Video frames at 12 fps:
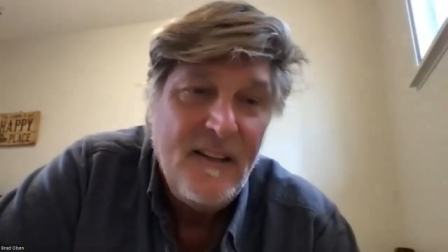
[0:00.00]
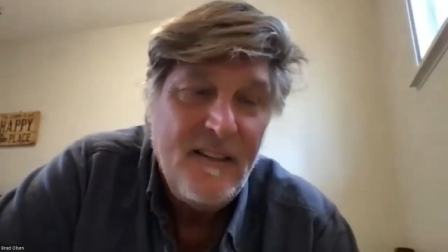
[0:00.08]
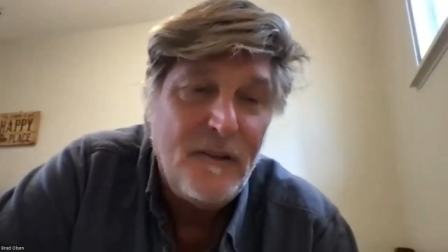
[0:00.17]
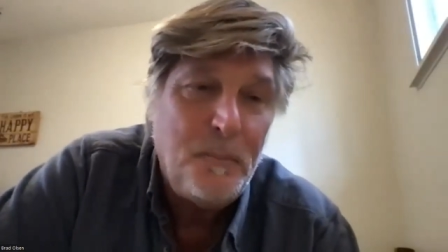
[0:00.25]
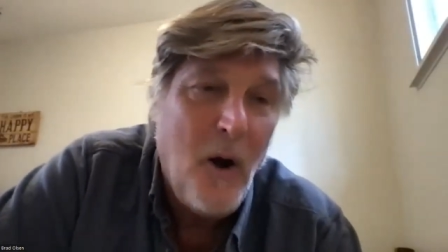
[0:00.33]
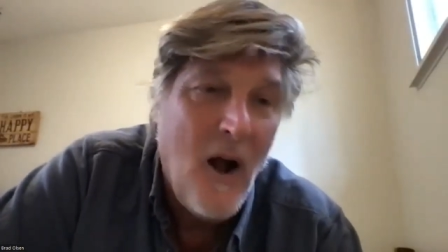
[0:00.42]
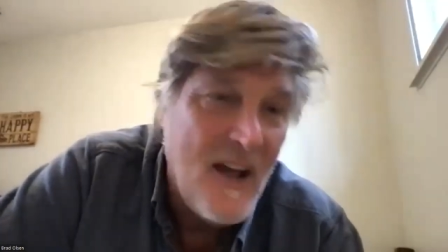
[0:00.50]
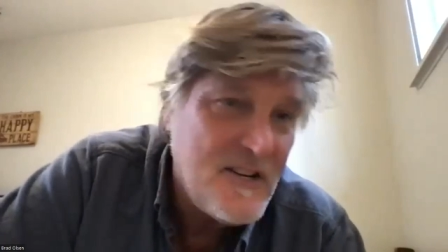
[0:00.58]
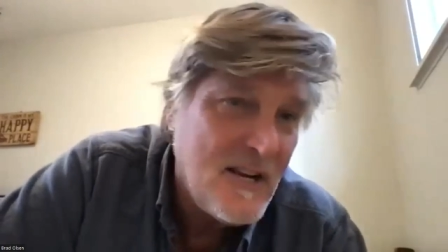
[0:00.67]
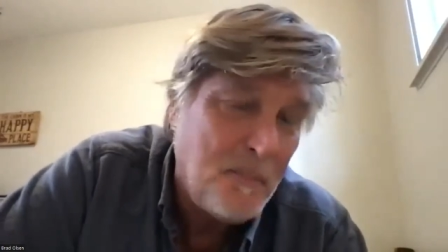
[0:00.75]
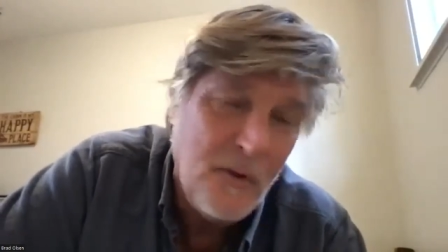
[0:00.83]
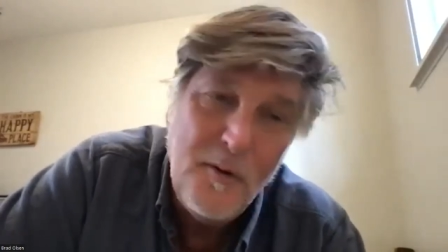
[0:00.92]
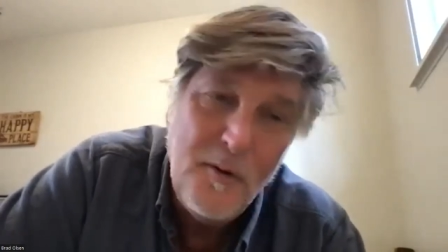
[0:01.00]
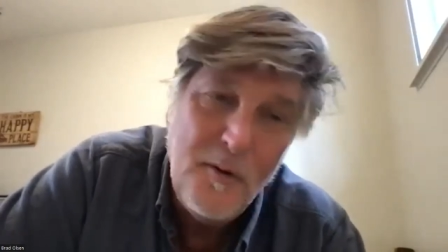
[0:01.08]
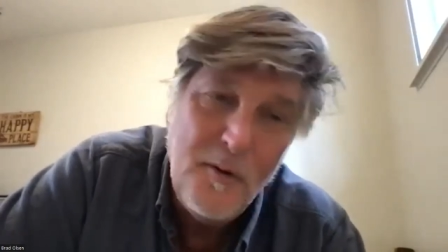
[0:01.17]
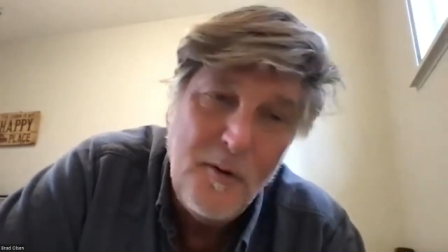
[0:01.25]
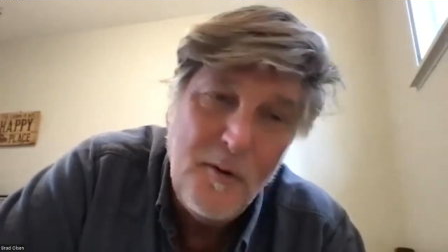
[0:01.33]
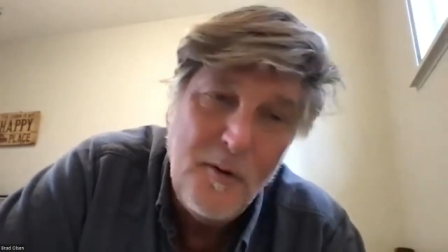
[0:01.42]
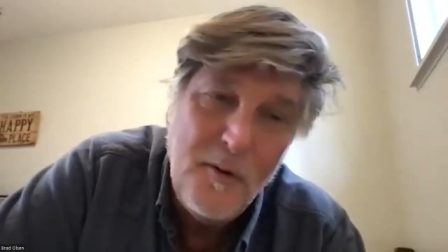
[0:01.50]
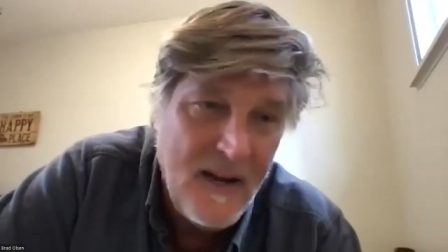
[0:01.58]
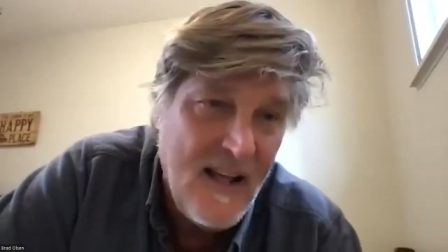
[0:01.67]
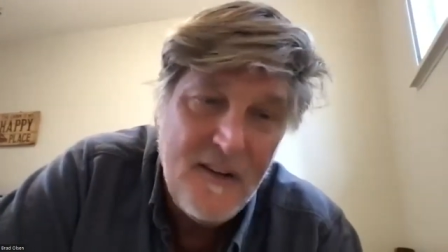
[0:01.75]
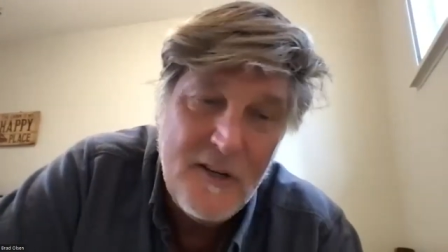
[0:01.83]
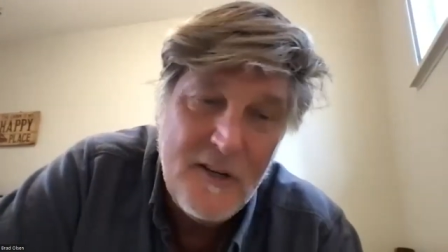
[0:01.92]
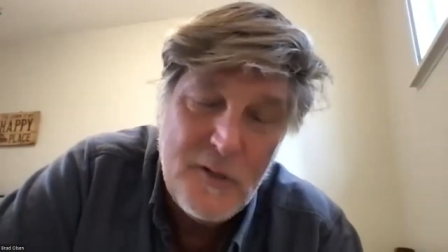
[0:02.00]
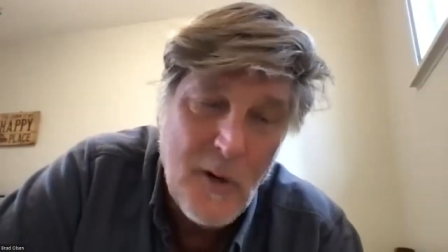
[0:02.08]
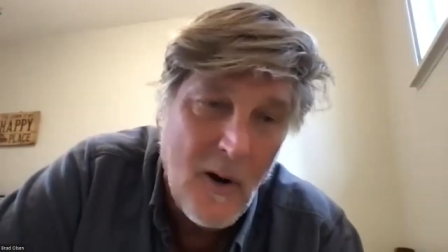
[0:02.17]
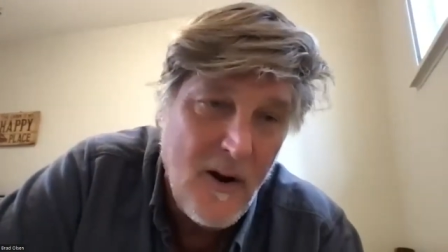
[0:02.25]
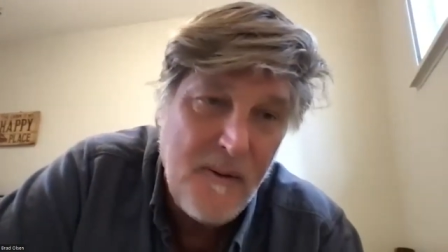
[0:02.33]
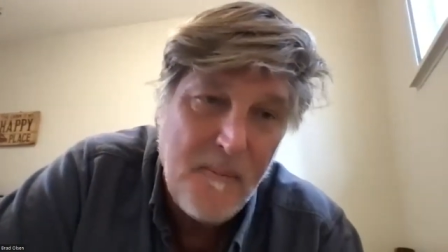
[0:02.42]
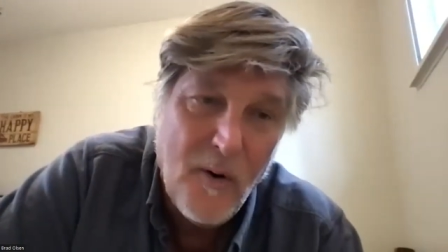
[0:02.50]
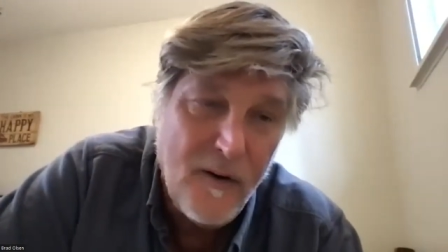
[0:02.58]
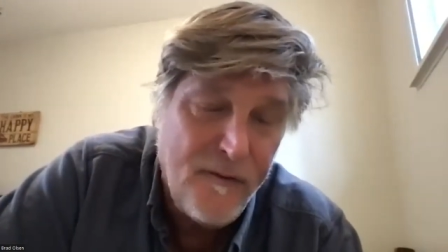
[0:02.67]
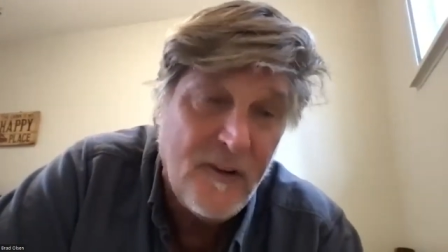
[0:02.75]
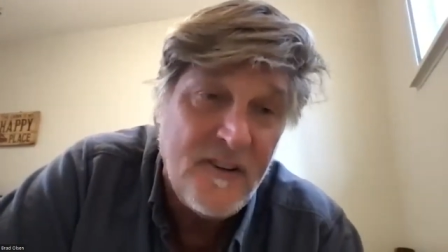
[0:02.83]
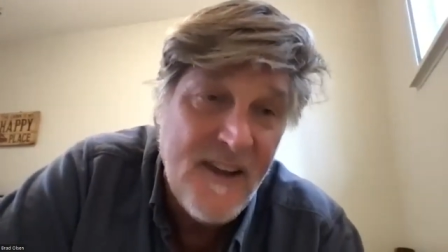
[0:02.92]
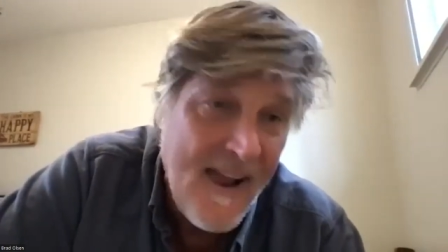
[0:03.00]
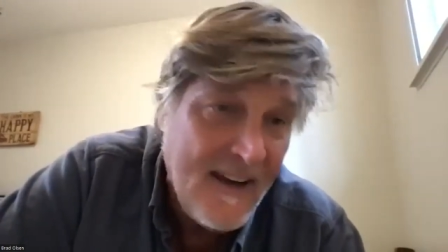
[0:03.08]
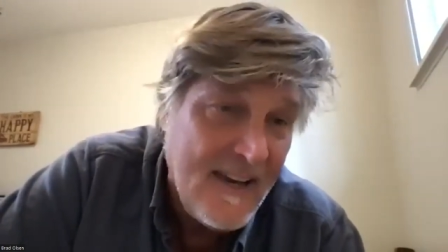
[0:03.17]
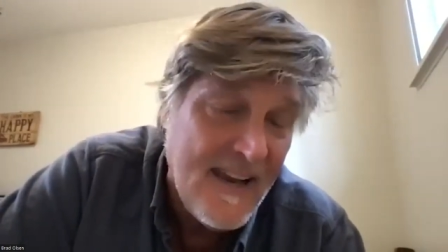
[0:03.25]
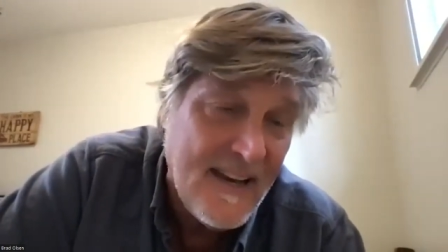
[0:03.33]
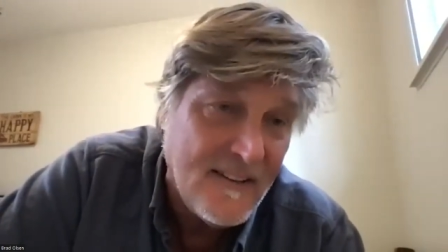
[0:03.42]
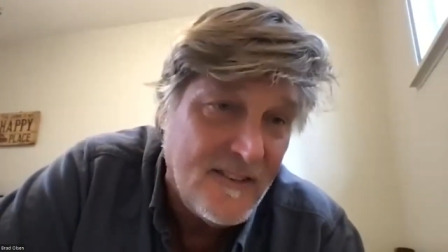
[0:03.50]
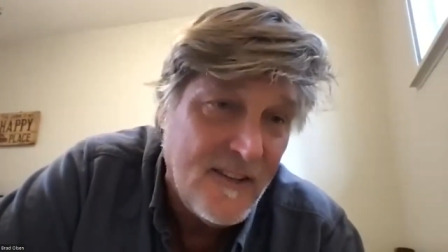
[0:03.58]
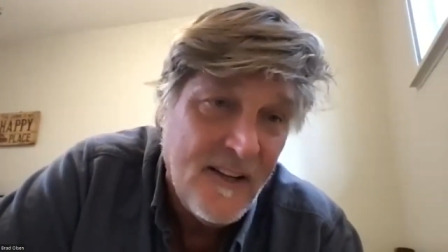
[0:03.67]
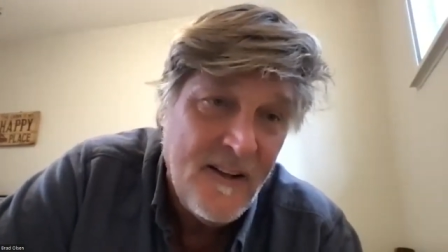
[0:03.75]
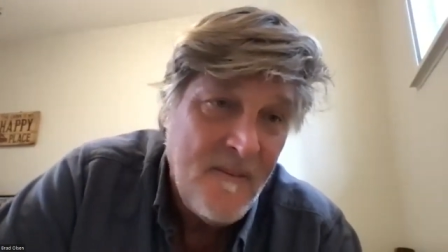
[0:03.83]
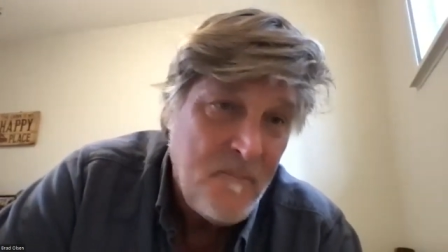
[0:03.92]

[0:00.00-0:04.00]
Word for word: this project bluebeam which has been on the drawing board for decades